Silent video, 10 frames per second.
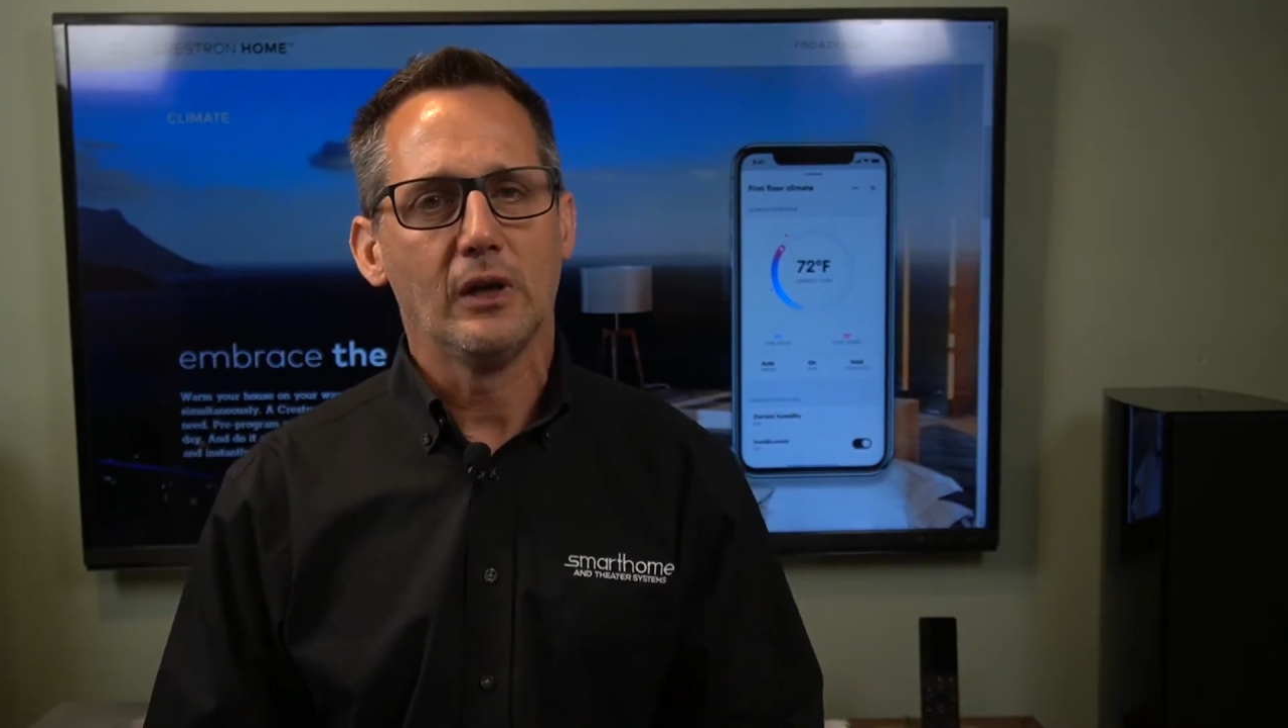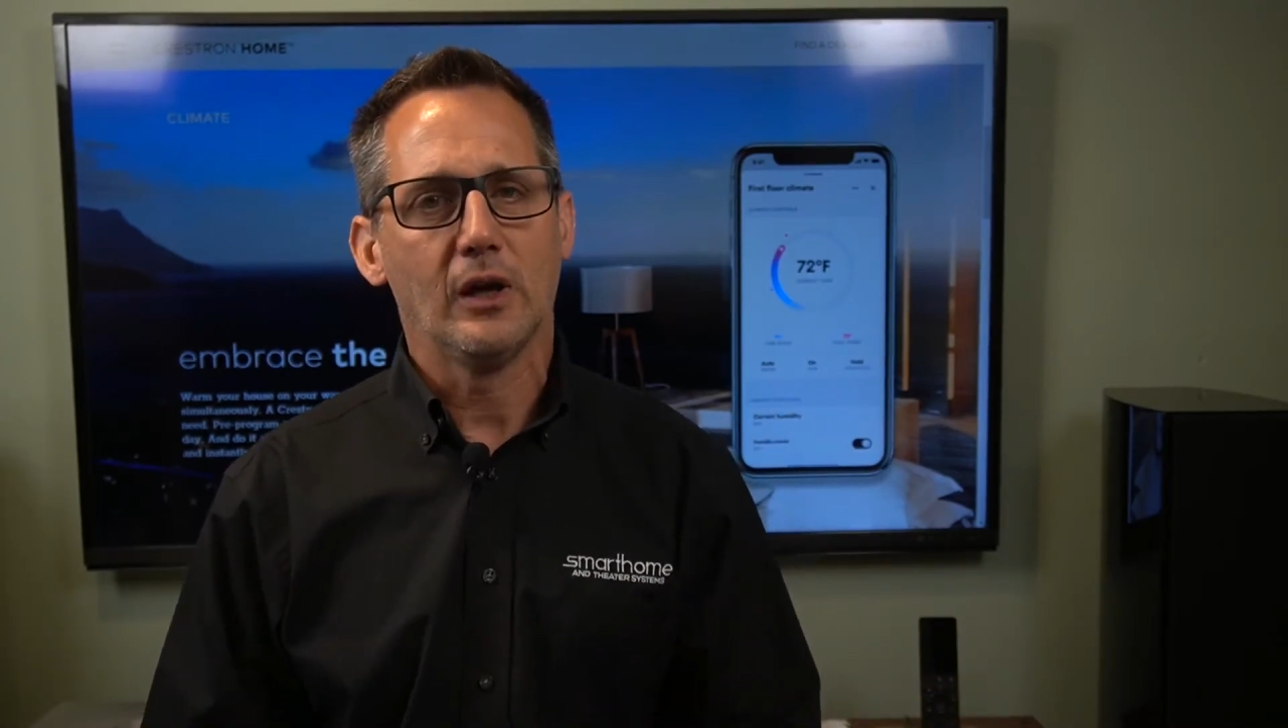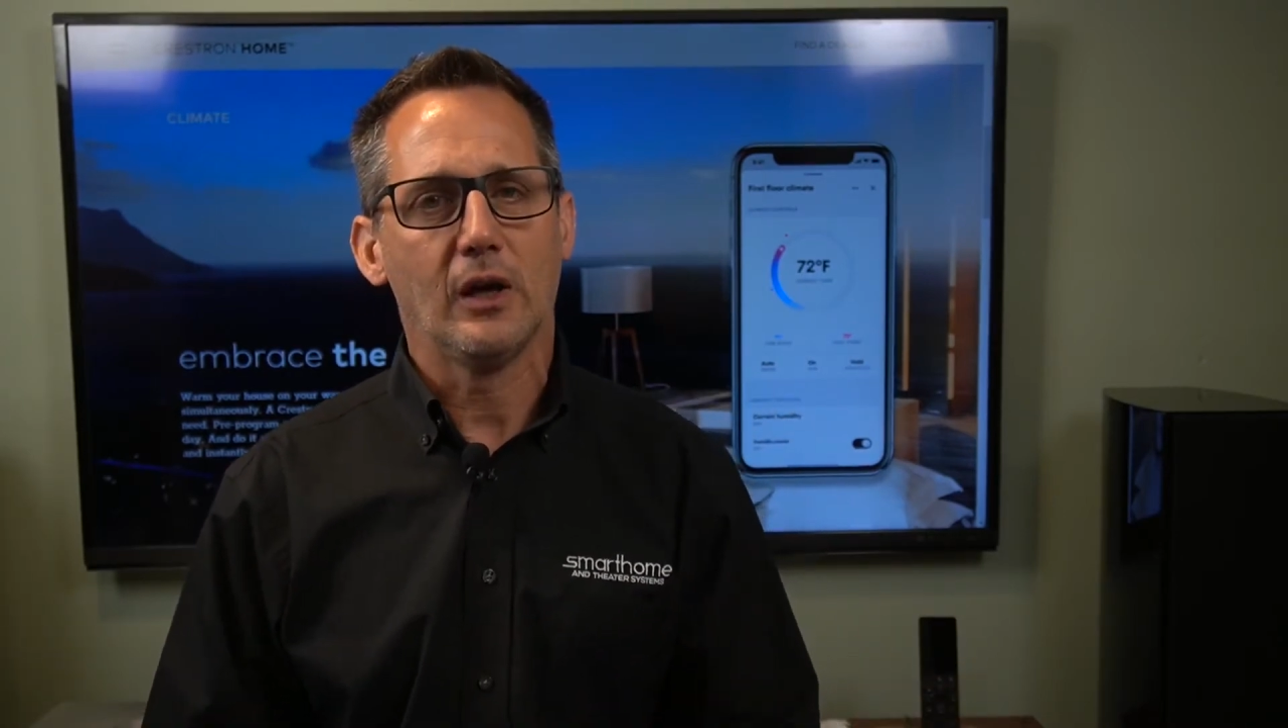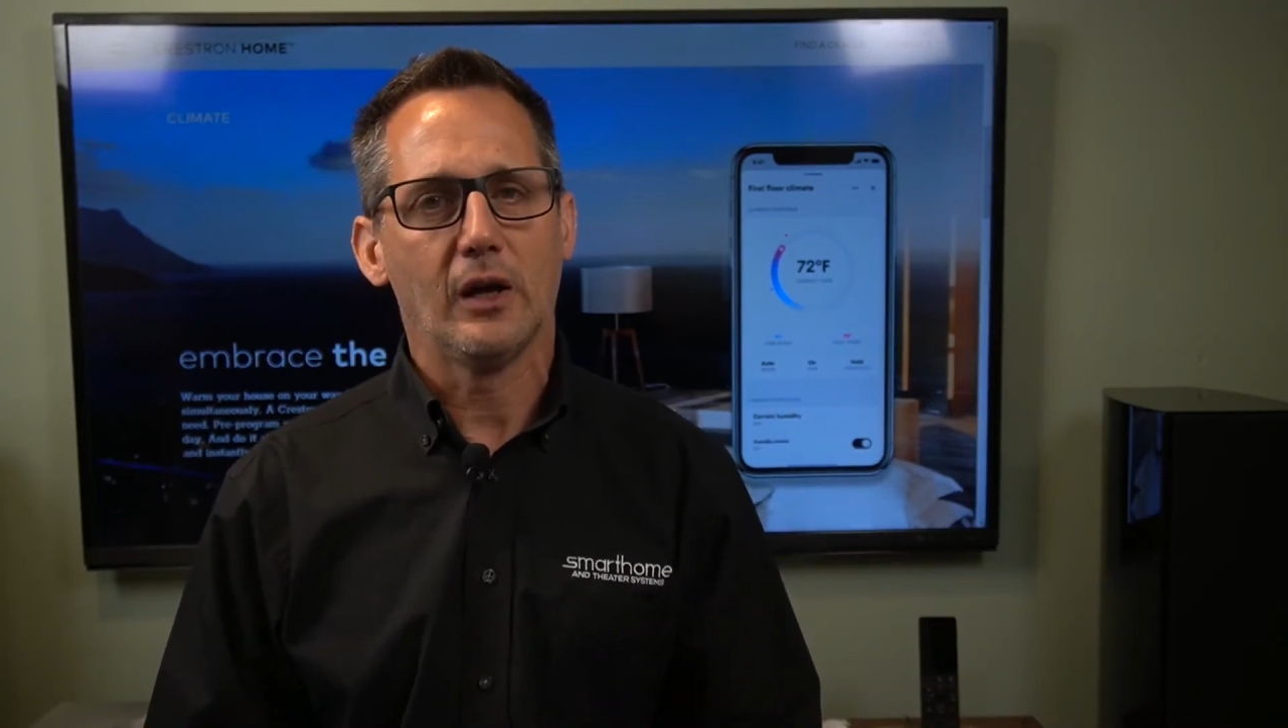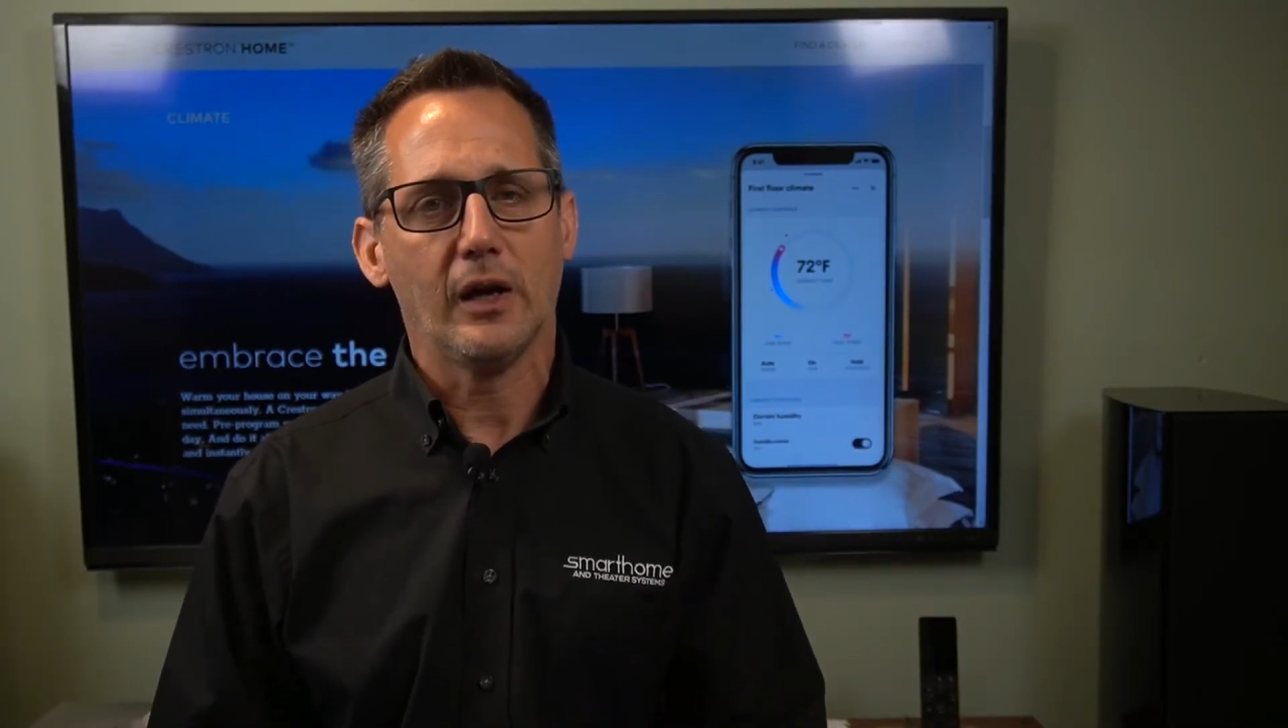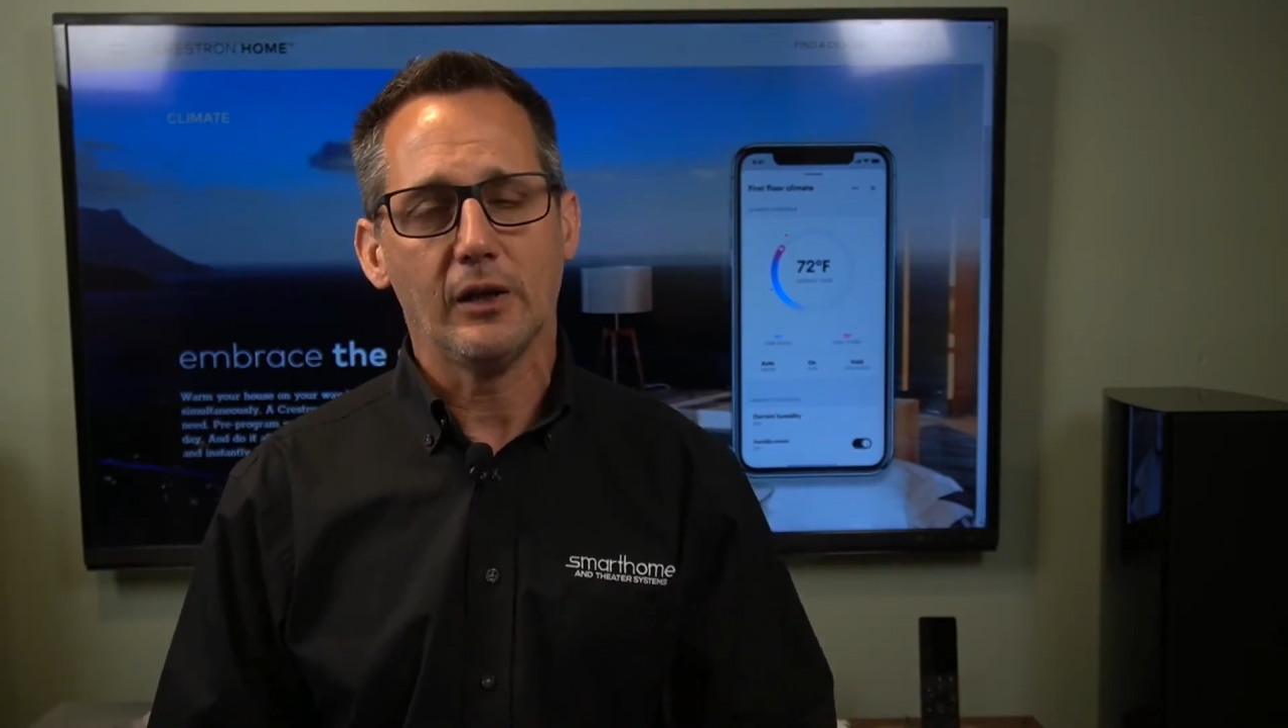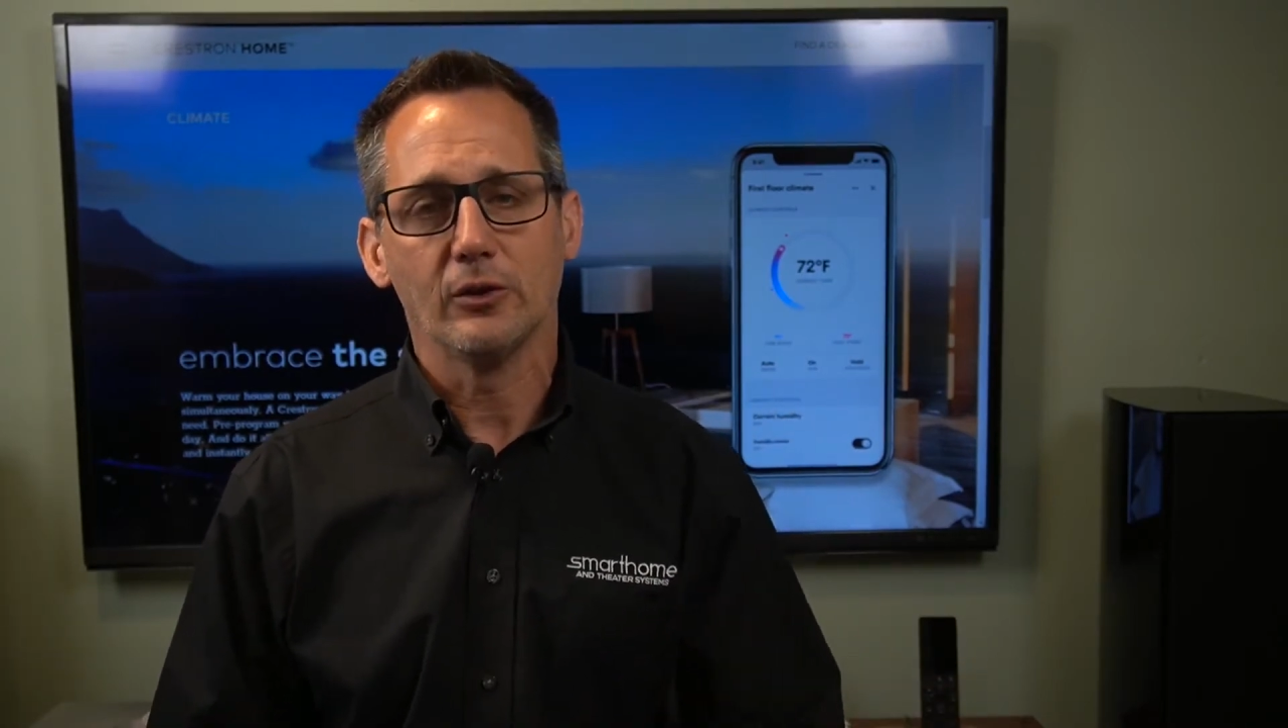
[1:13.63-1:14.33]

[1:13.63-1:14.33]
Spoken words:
and